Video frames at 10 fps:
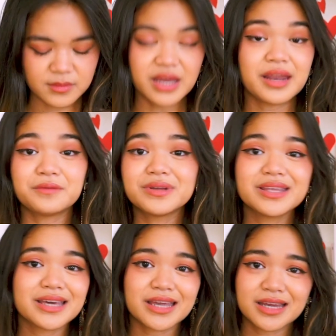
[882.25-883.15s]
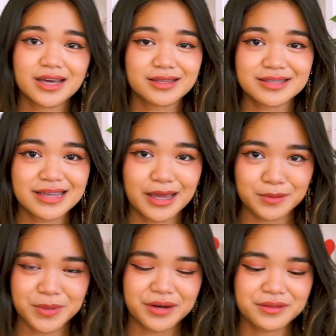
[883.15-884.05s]
And I really cannot say it
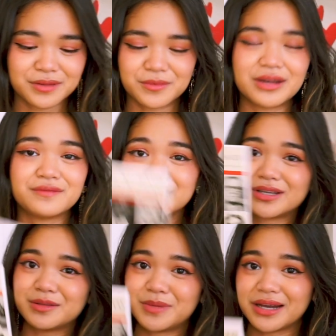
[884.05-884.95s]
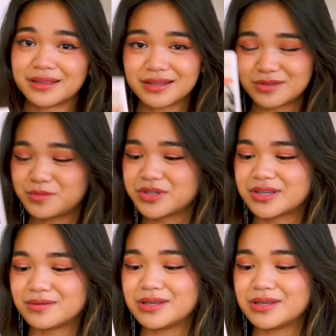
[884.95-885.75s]
better than whatever's on the back of this. I'm just gonna